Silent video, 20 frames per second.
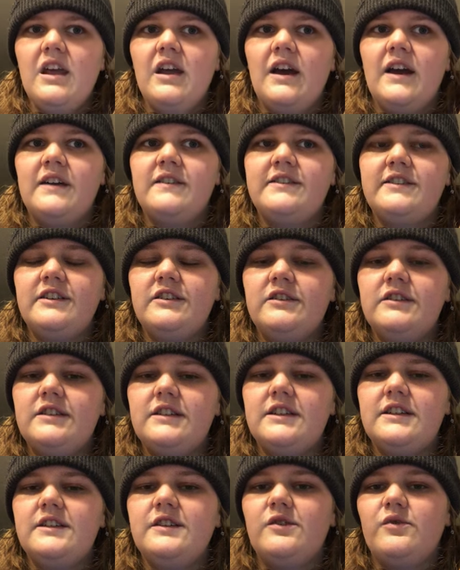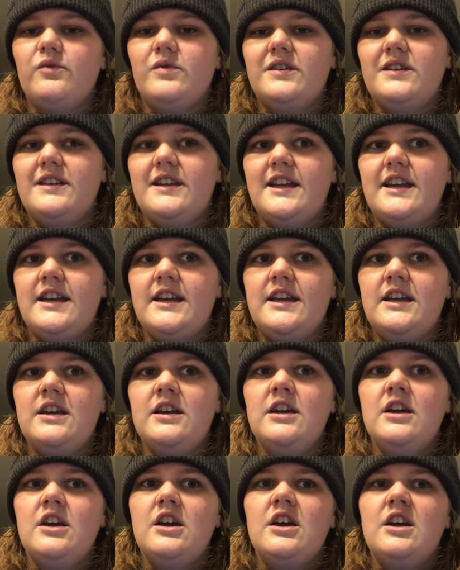I still intend to one day
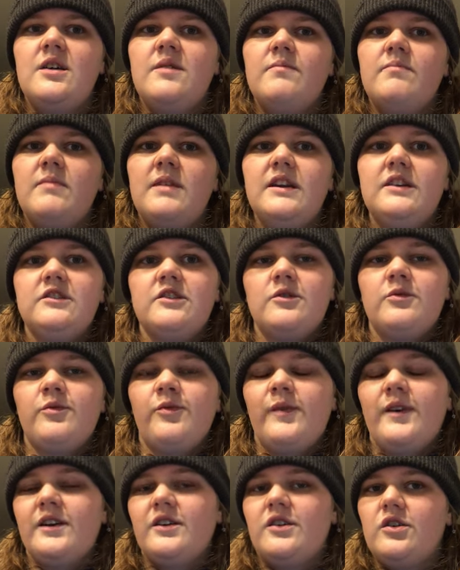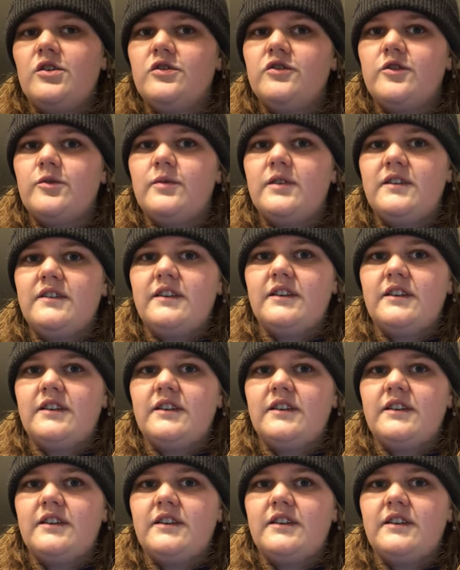make some of my goals from this